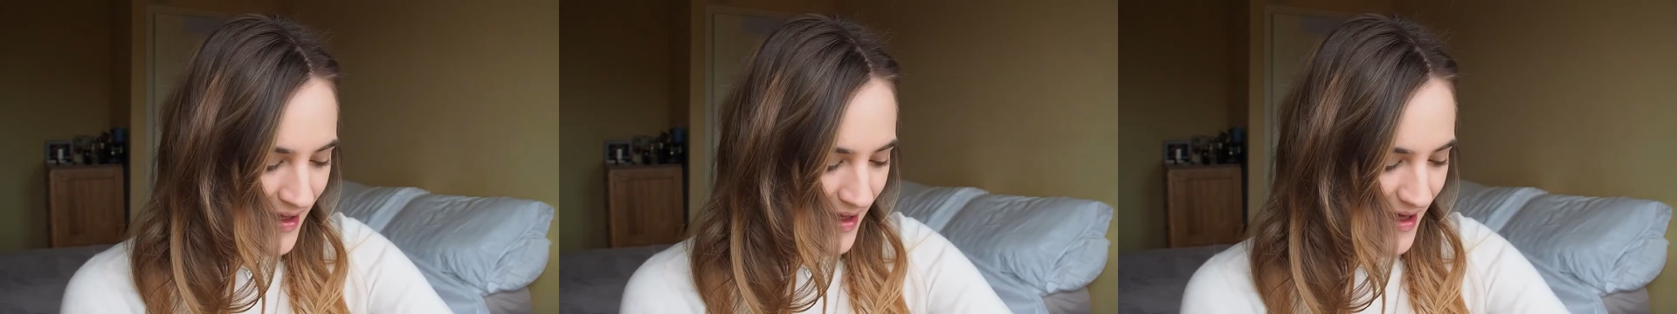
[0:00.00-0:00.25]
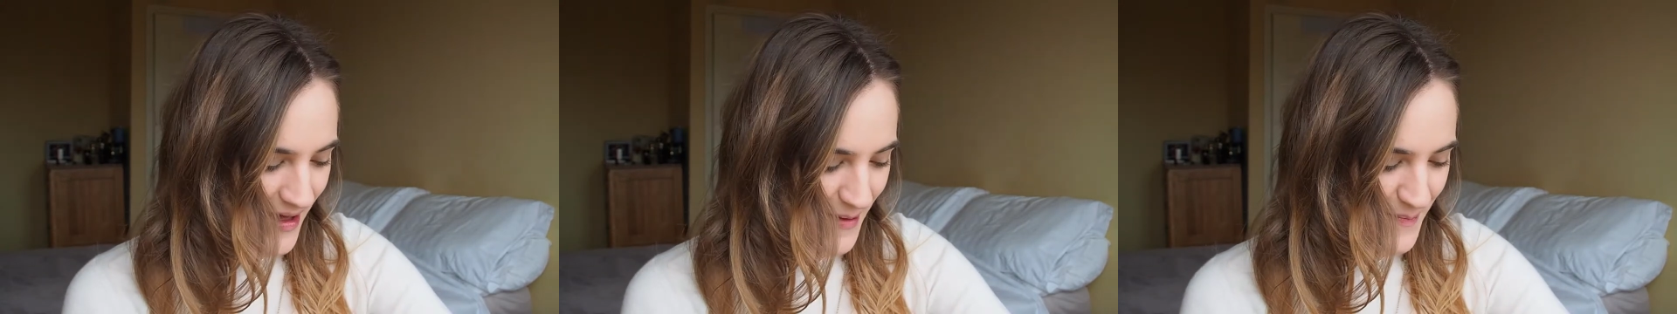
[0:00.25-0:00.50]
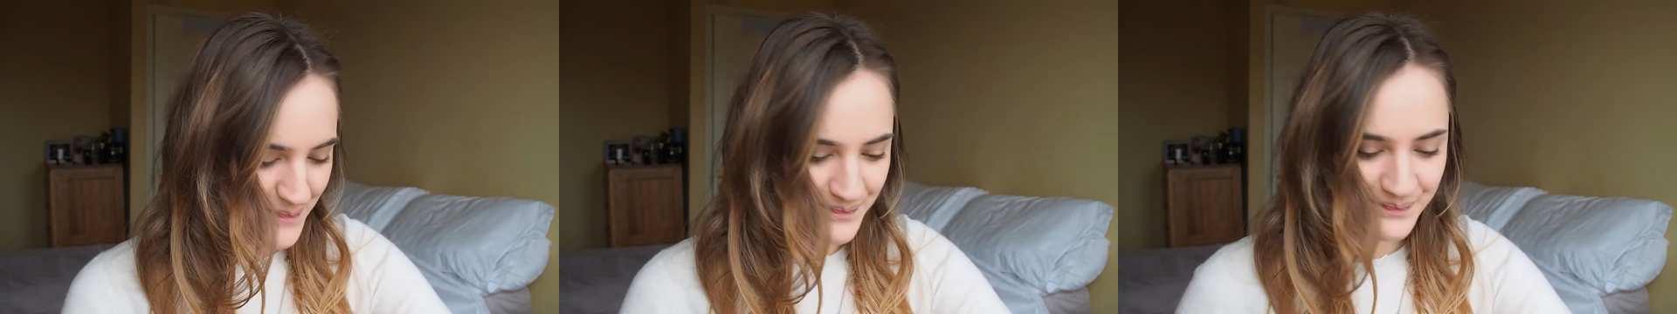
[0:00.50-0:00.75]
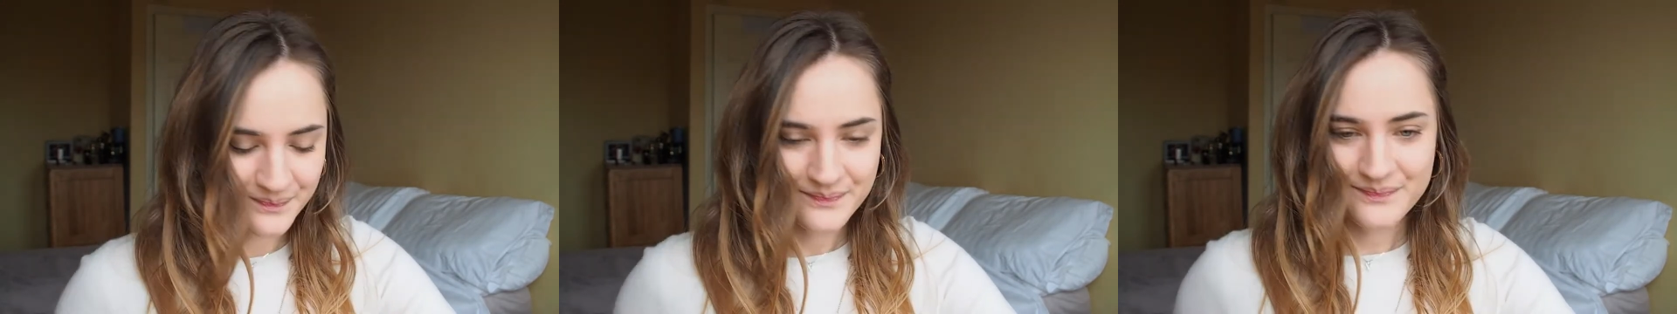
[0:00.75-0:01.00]
Um,
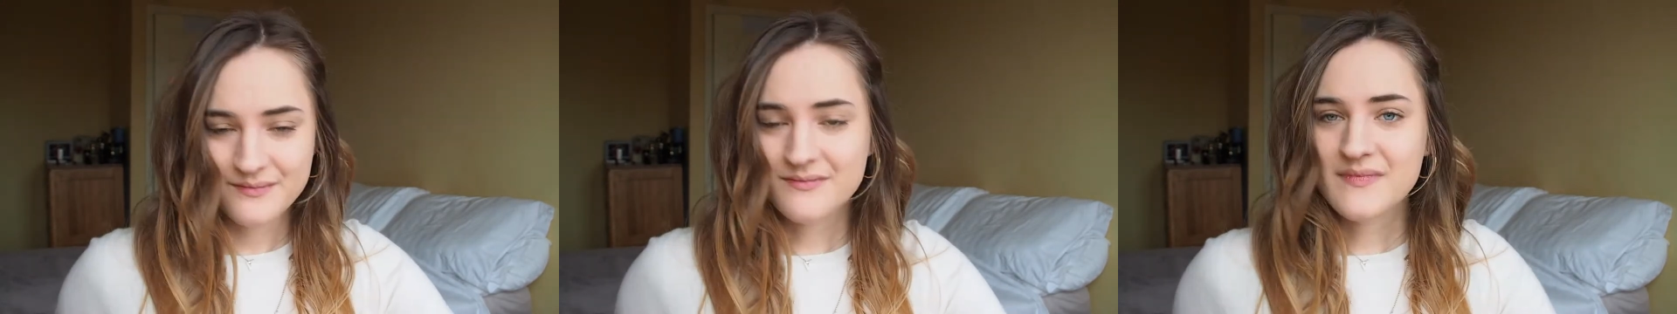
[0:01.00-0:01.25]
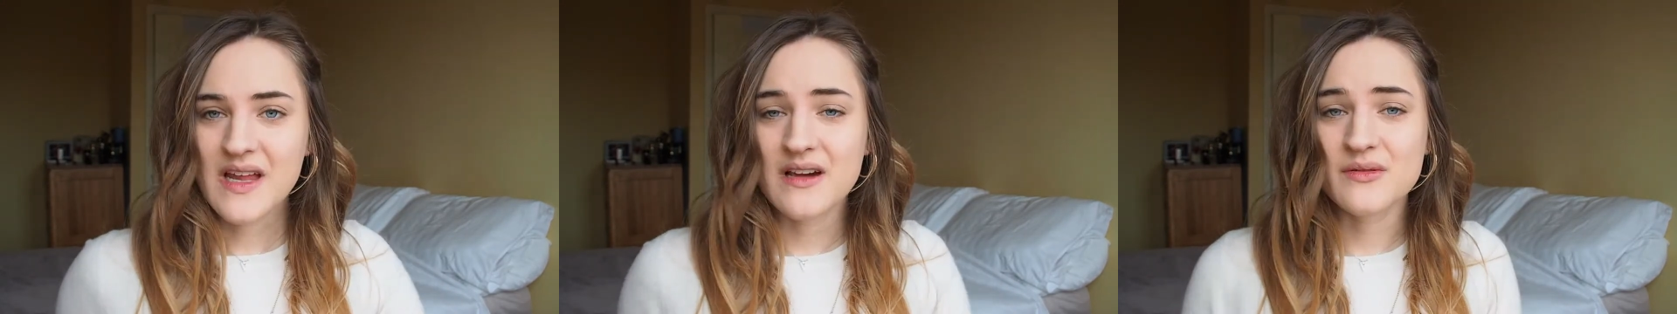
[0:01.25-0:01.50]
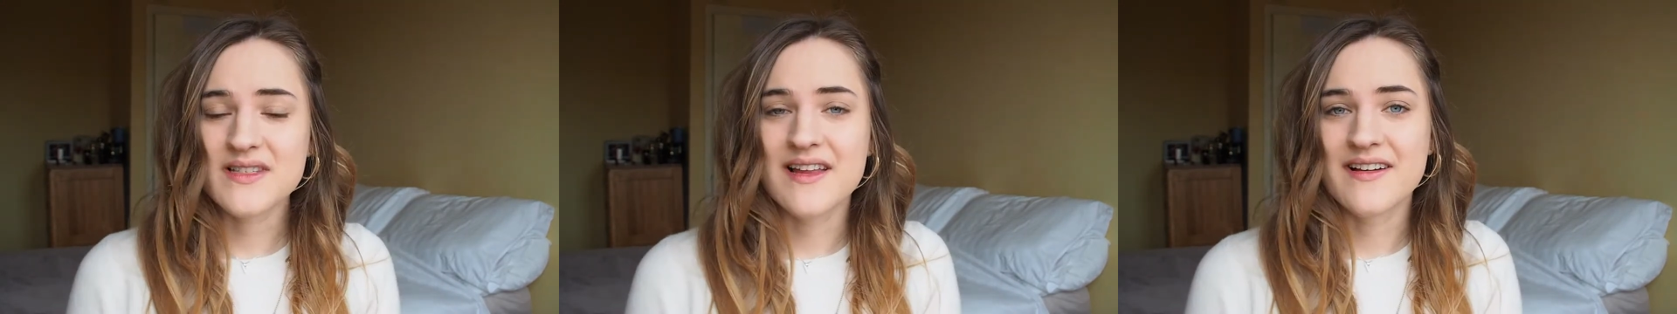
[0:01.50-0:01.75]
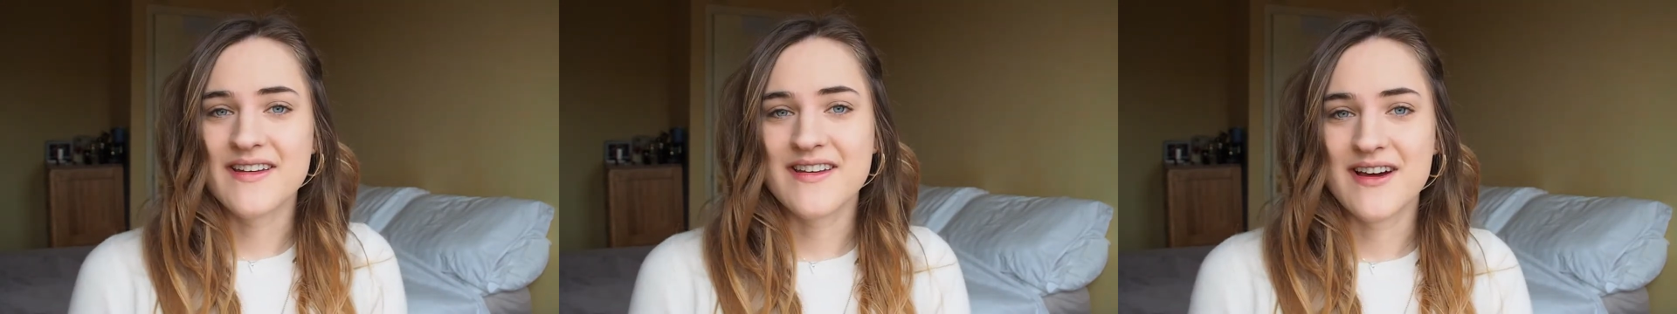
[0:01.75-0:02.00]
I was
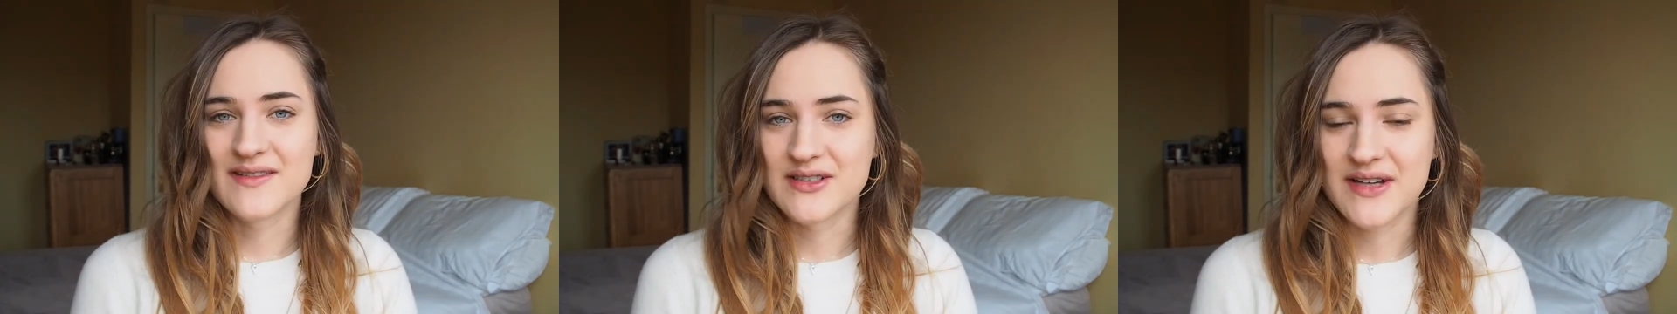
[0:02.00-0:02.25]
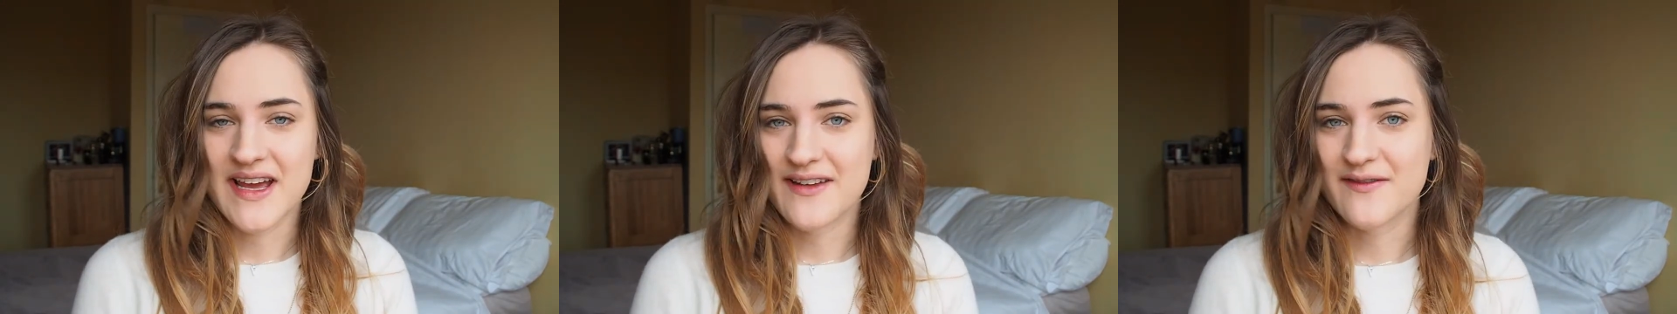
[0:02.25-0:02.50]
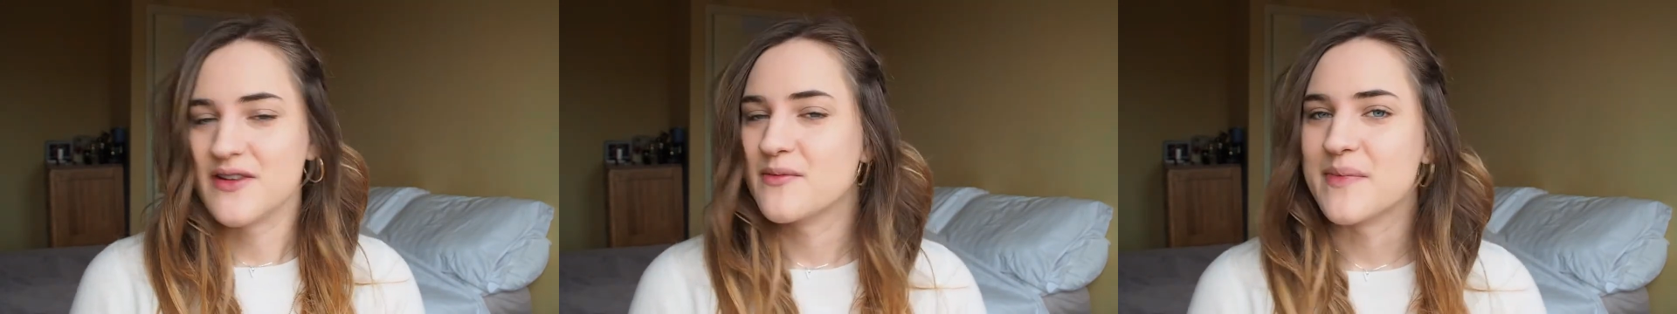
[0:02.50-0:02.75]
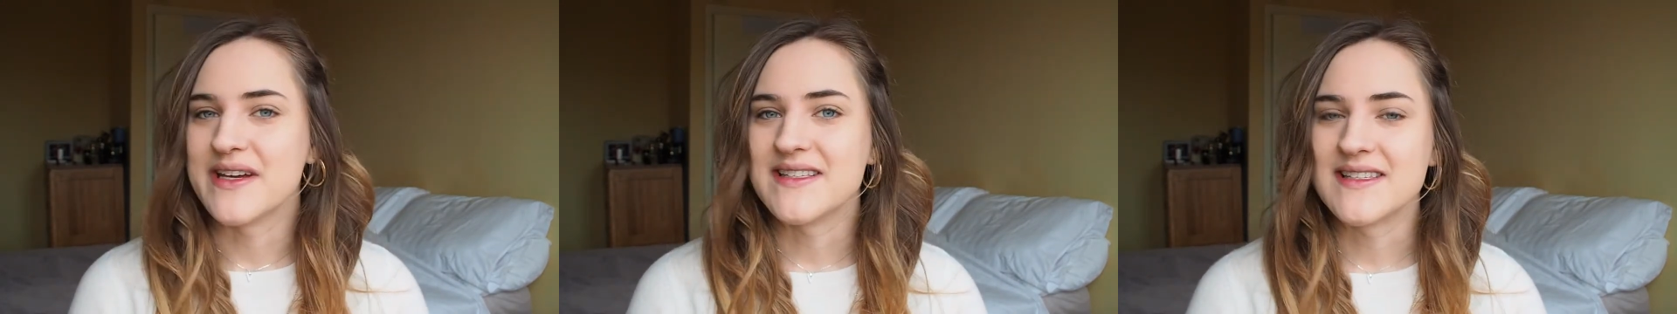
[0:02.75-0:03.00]
lucky enough to get a few
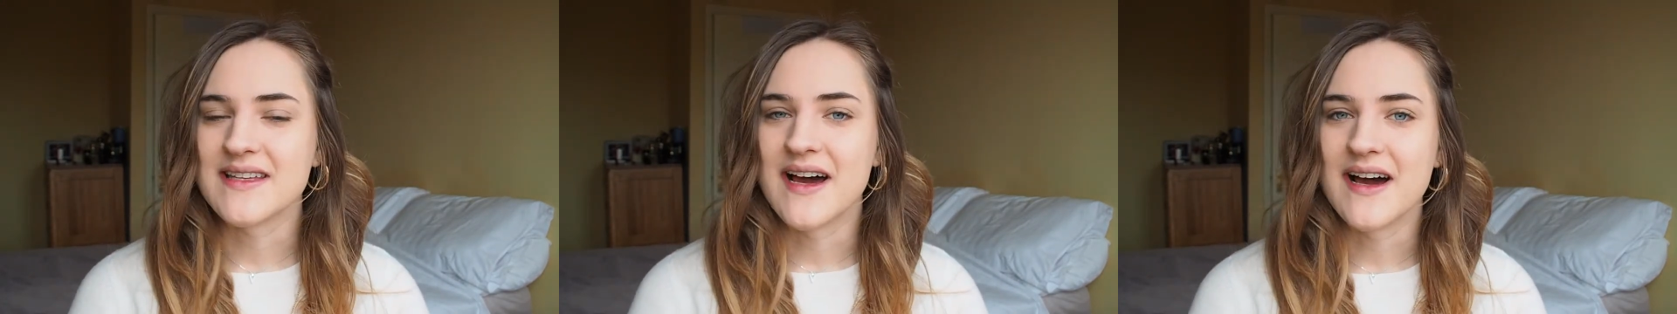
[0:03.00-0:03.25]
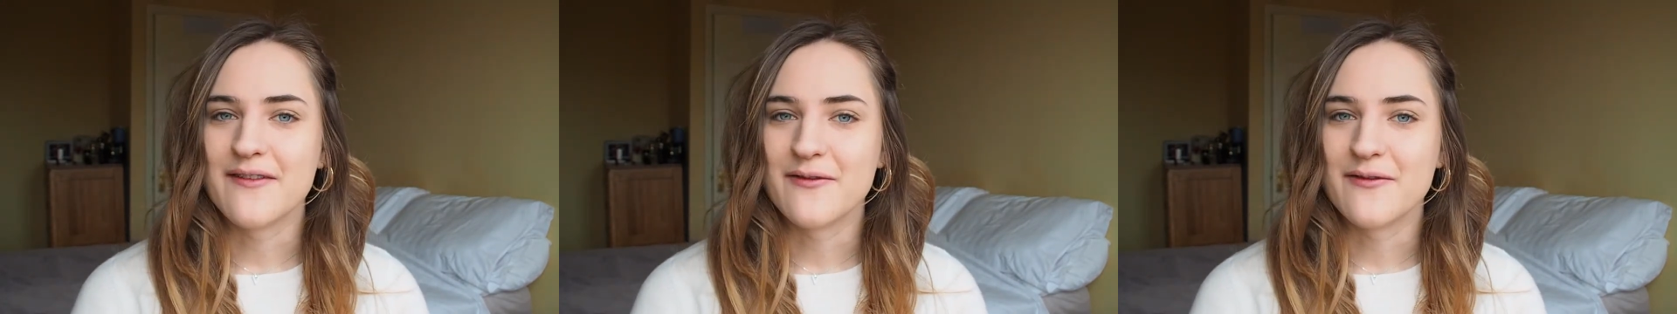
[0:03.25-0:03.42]
bits uh,